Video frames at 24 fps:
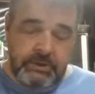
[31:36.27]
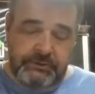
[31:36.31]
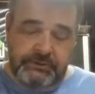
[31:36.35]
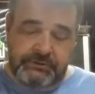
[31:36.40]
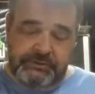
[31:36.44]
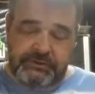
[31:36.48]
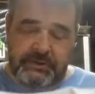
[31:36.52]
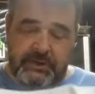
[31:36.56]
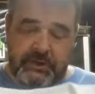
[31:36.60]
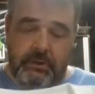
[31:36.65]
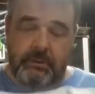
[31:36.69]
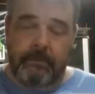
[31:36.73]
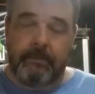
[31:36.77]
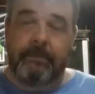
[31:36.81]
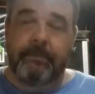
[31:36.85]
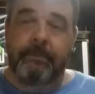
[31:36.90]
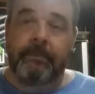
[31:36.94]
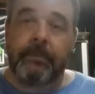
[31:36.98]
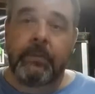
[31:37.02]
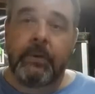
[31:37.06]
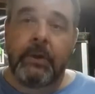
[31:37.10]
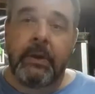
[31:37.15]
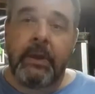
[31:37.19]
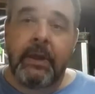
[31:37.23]
So
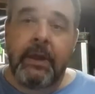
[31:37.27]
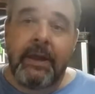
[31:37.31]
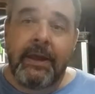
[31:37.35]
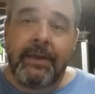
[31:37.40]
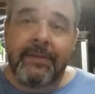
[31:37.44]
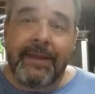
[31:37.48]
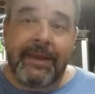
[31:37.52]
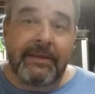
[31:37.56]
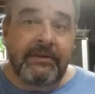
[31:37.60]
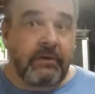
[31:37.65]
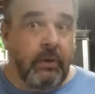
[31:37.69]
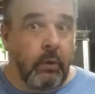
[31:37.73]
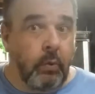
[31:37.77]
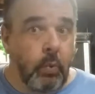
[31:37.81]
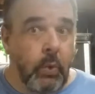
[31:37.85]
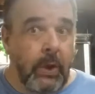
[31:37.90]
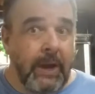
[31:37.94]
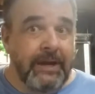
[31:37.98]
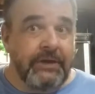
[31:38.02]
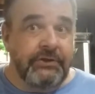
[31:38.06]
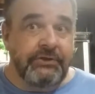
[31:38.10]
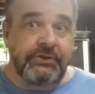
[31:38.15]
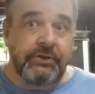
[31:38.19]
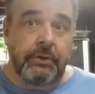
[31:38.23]
that's on
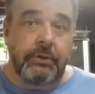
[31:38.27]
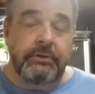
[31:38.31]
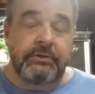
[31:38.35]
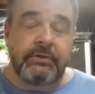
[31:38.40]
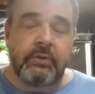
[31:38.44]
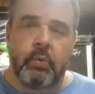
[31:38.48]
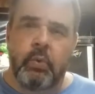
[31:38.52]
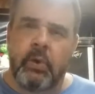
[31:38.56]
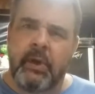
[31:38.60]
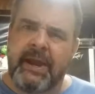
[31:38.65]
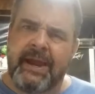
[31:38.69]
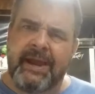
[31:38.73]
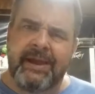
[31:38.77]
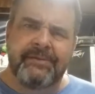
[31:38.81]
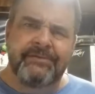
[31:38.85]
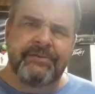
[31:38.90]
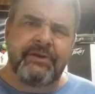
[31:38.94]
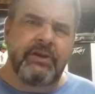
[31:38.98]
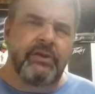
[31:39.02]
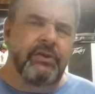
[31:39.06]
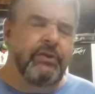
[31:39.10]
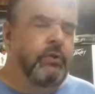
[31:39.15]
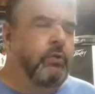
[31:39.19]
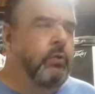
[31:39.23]
white shirts. So how's
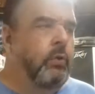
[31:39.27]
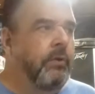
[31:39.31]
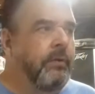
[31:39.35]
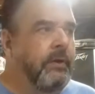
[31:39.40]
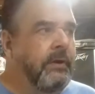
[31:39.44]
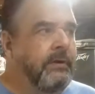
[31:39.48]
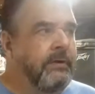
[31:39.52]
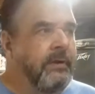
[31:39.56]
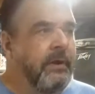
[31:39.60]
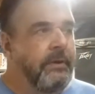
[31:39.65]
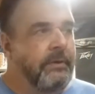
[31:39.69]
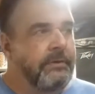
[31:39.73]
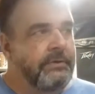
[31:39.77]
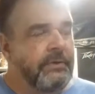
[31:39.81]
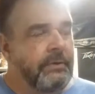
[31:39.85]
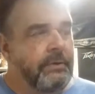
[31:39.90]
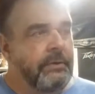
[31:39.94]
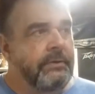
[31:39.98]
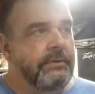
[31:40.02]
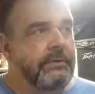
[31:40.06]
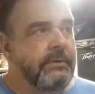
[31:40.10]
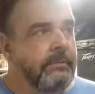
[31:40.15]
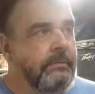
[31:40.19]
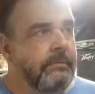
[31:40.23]
it going to do on these other
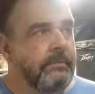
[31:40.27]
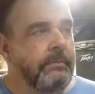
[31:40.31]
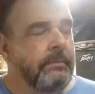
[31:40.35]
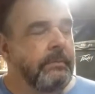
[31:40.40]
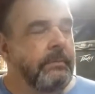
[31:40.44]
shirts?